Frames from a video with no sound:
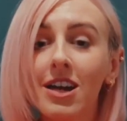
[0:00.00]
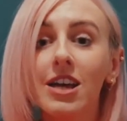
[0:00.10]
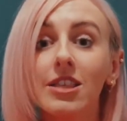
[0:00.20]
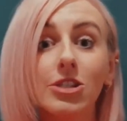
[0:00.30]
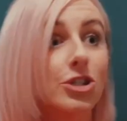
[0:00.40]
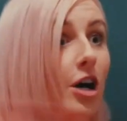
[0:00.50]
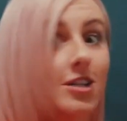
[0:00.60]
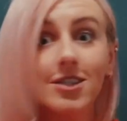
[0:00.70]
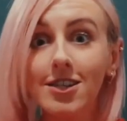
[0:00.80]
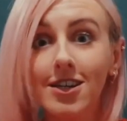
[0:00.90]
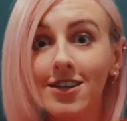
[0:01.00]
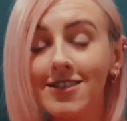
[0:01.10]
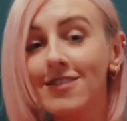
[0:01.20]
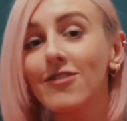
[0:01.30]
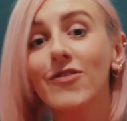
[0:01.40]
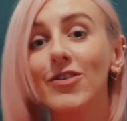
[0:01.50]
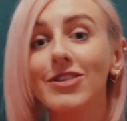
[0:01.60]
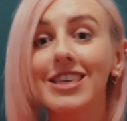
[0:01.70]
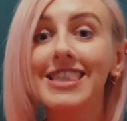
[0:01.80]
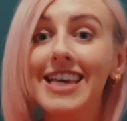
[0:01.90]
the justice for
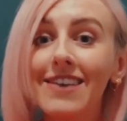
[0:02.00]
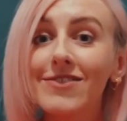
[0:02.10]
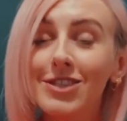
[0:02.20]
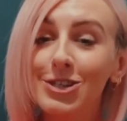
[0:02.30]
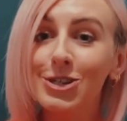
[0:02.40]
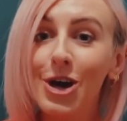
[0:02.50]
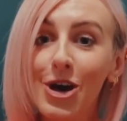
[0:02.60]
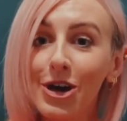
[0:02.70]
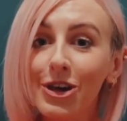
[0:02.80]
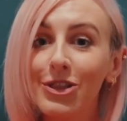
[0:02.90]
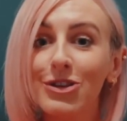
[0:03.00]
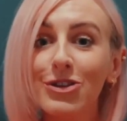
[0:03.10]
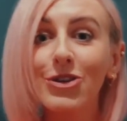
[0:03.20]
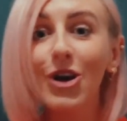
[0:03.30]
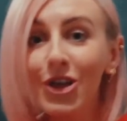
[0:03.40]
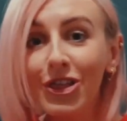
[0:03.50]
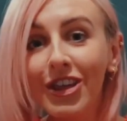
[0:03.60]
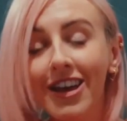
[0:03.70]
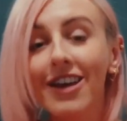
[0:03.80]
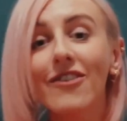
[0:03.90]
the thieves that took, the truth
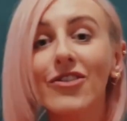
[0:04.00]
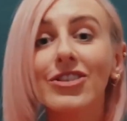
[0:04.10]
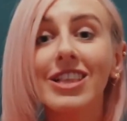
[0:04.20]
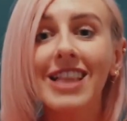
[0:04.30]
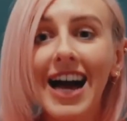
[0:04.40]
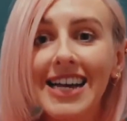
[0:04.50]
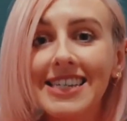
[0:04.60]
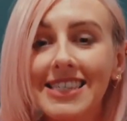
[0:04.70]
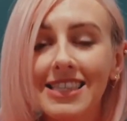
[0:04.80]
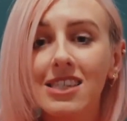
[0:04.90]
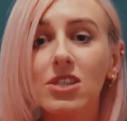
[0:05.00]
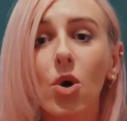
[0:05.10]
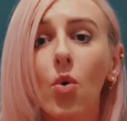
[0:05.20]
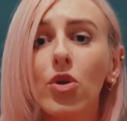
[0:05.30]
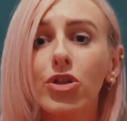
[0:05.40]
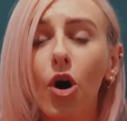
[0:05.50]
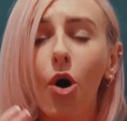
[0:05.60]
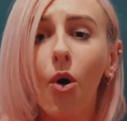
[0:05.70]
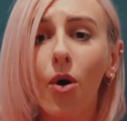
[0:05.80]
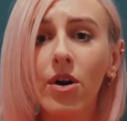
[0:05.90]
for the lies that they told, the
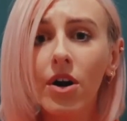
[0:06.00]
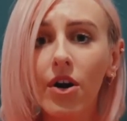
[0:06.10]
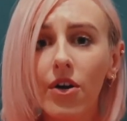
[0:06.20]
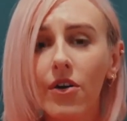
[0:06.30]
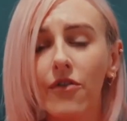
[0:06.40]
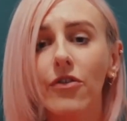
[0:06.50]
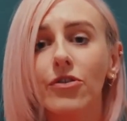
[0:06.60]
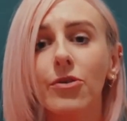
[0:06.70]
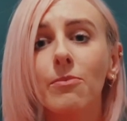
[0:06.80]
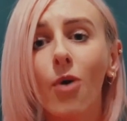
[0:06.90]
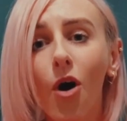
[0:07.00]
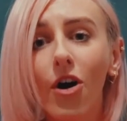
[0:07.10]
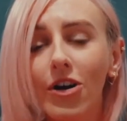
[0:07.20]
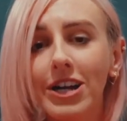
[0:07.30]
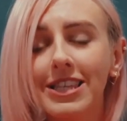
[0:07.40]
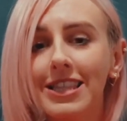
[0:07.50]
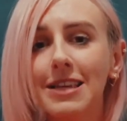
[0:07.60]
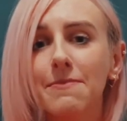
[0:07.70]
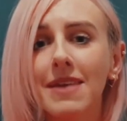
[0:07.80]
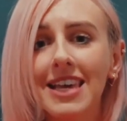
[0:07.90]
honour for the mockery that they
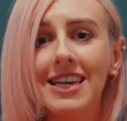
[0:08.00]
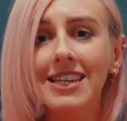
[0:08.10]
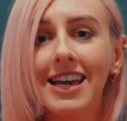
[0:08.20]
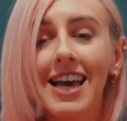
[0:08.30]
made,